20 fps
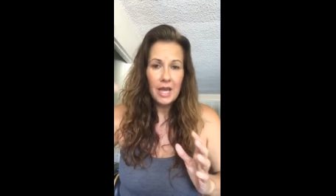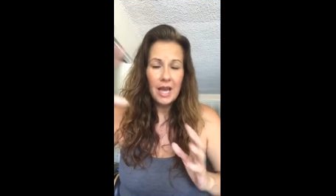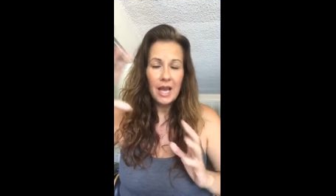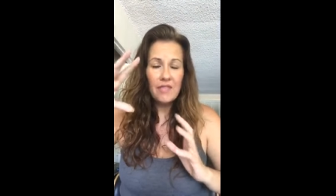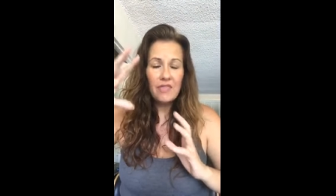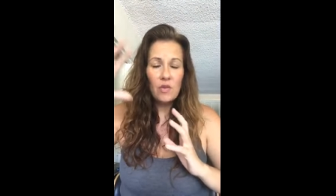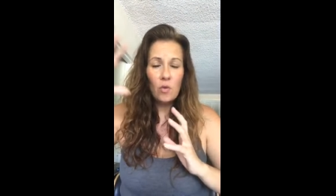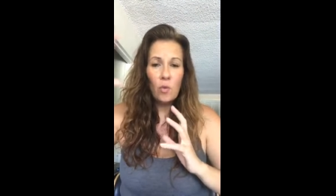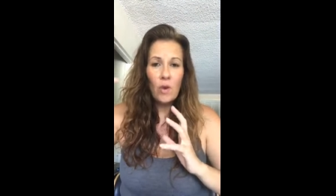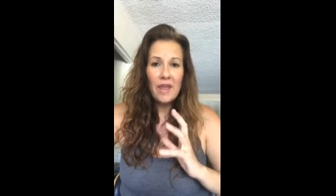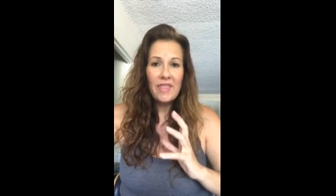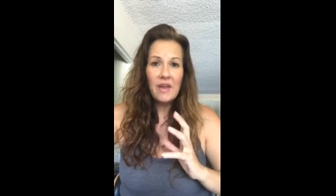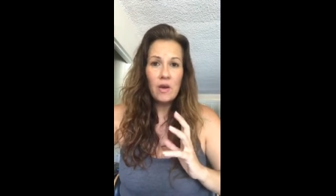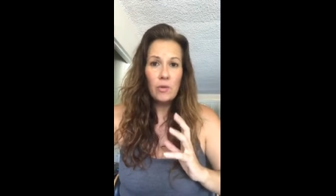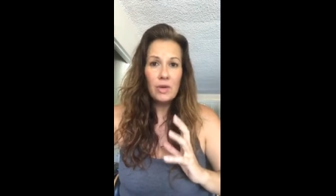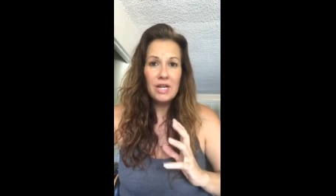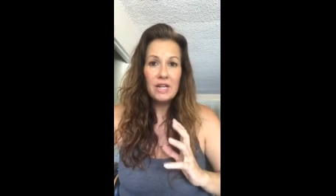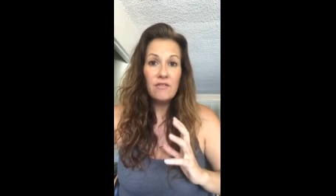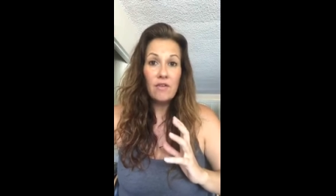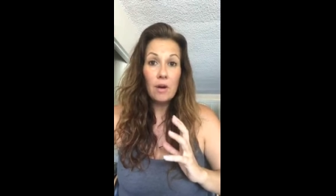And the way that
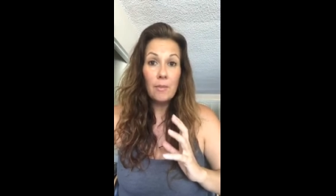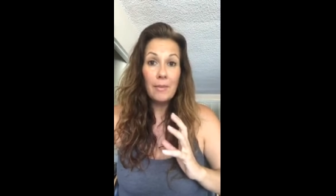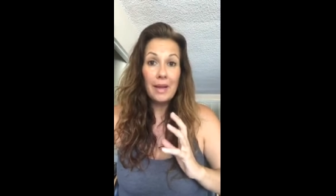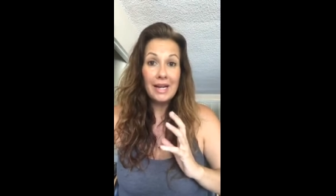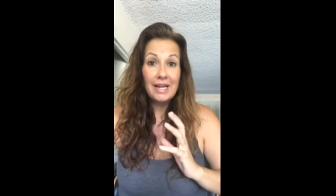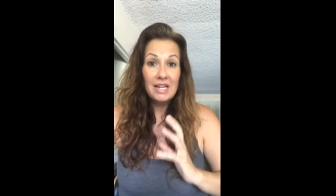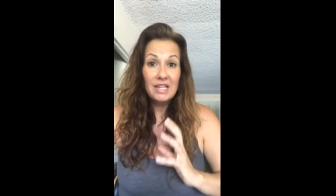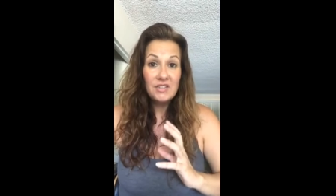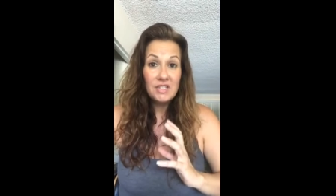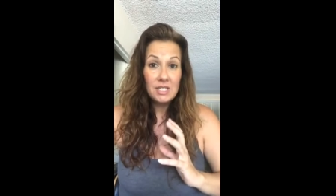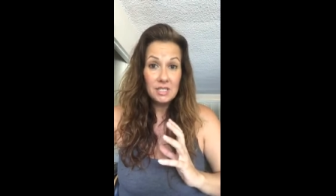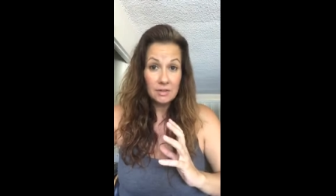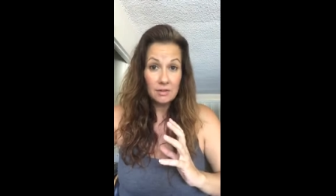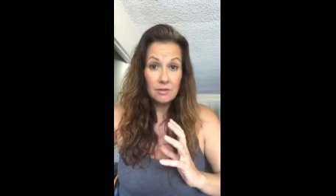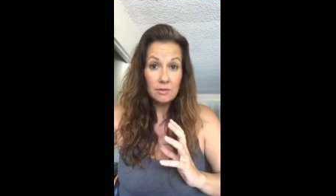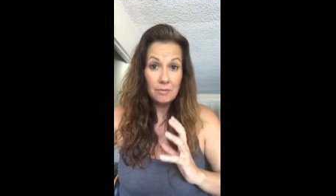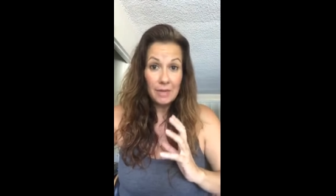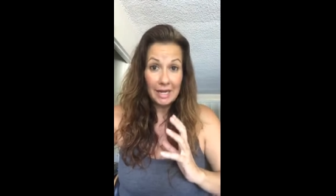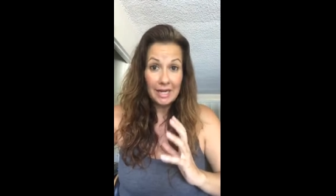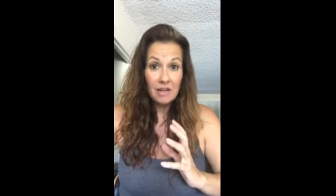we live our
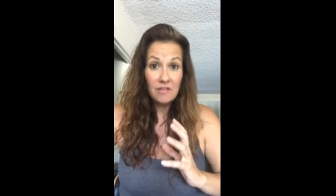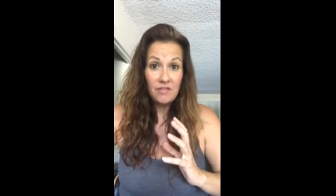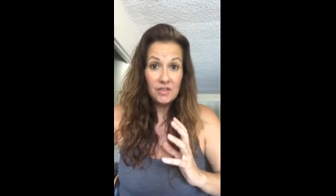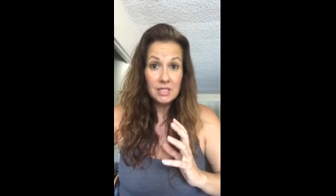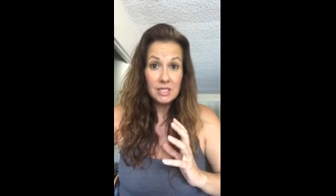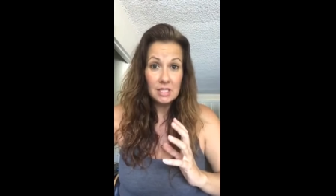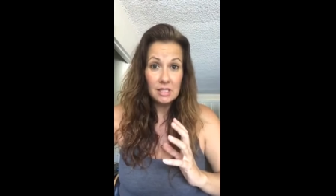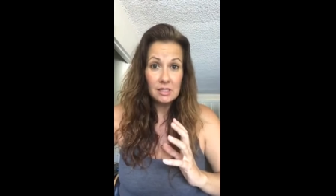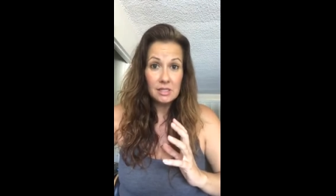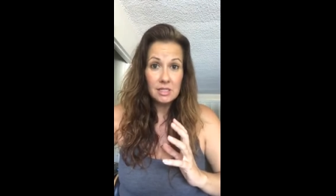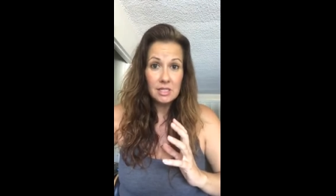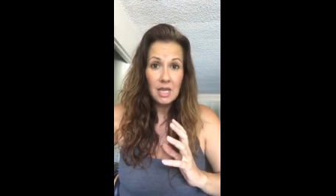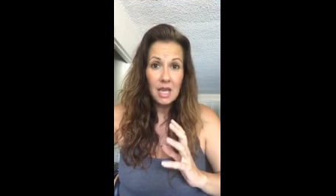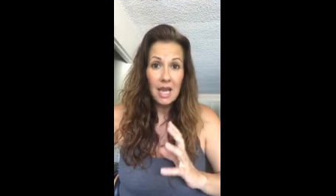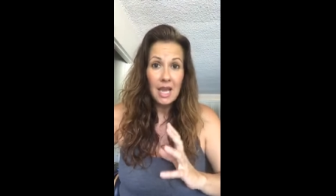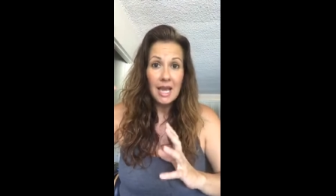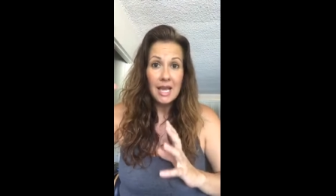magnificence